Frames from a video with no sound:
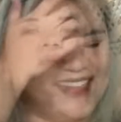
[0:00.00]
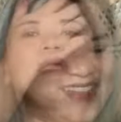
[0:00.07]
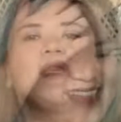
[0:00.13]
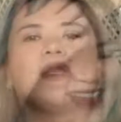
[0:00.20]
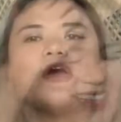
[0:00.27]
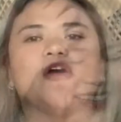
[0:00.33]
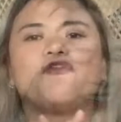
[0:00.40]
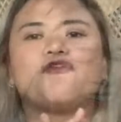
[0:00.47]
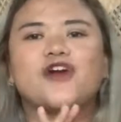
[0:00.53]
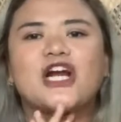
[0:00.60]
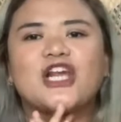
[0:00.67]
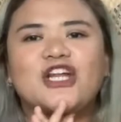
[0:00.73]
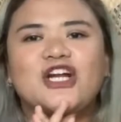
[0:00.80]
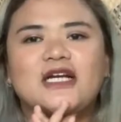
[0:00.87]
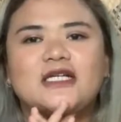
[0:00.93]
No
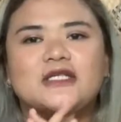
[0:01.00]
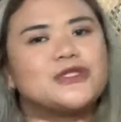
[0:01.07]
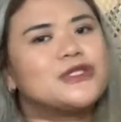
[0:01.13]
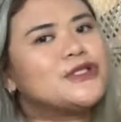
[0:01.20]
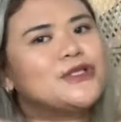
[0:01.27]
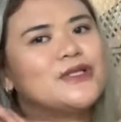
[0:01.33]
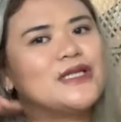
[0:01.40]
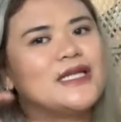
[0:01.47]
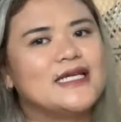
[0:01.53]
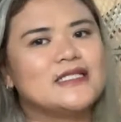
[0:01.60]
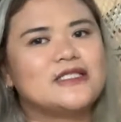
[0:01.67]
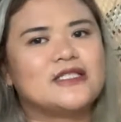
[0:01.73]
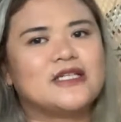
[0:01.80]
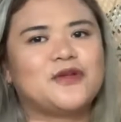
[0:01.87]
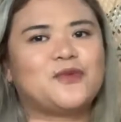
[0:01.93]
further ado, let's
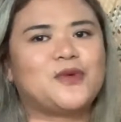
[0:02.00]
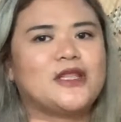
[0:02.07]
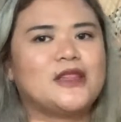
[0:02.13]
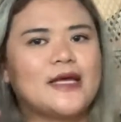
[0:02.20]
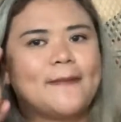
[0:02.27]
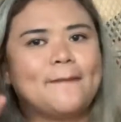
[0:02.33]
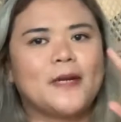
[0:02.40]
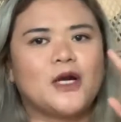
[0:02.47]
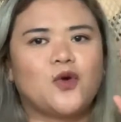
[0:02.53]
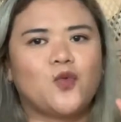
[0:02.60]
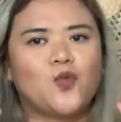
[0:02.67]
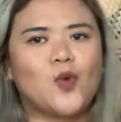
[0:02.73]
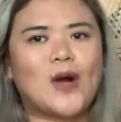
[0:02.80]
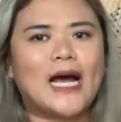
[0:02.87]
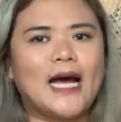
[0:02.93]
start with number
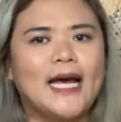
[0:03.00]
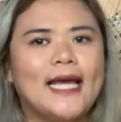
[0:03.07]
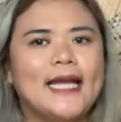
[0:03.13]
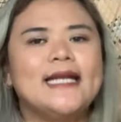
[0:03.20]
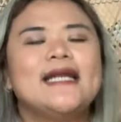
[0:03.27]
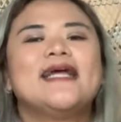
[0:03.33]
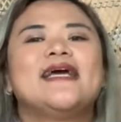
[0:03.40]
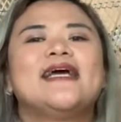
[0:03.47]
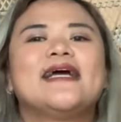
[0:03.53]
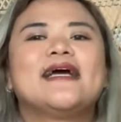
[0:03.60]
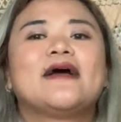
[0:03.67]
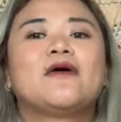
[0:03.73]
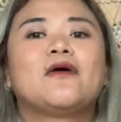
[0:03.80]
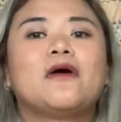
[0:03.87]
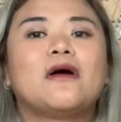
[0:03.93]
1
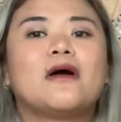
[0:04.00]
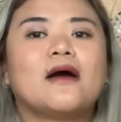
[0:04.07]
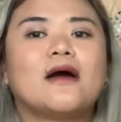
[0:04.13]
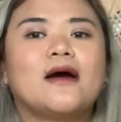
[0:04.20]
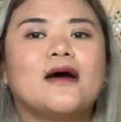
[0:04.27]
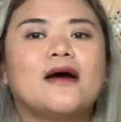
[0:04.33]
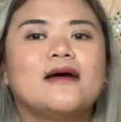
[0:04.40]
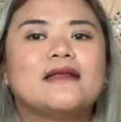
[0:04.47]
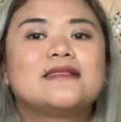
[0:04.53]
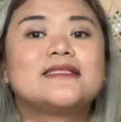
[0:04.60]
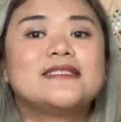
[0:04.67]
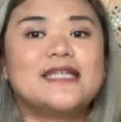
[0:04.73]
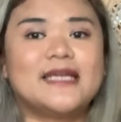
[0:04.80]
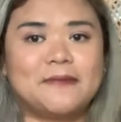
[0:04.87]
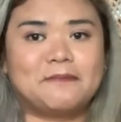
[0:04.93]

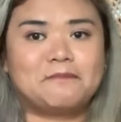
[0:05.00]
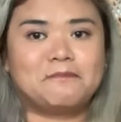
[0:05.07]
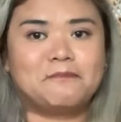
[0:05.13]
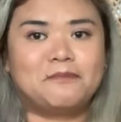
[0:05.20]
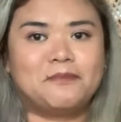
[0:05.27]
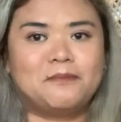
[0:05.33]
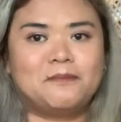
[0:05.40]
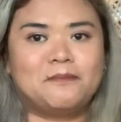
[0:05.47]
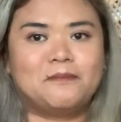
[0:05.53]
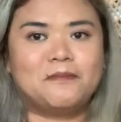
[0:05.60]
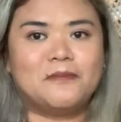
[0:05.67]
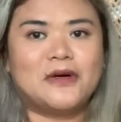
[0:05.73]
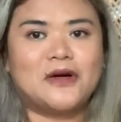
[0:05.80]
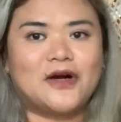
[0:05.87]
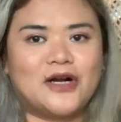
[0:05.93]
tip
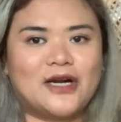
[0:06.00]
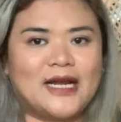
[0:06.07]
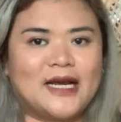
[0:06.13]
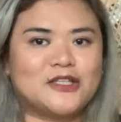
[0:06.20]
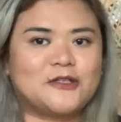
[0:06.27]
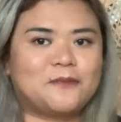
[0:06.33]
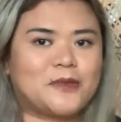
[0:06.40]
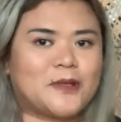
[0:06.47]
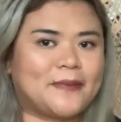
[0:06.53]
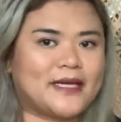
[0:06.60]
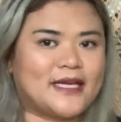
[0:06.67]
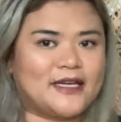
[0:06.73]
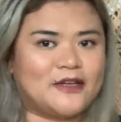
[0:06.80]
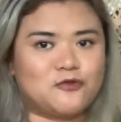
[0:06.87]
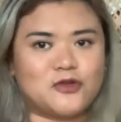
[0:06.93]
on how to
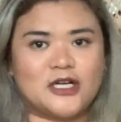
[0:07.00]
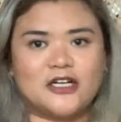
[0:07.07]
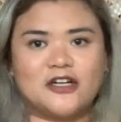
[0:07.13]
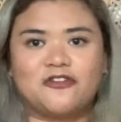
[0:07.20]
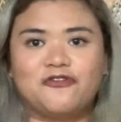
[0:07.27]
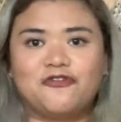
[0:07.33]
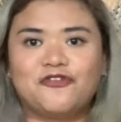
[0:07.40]
propagate in water.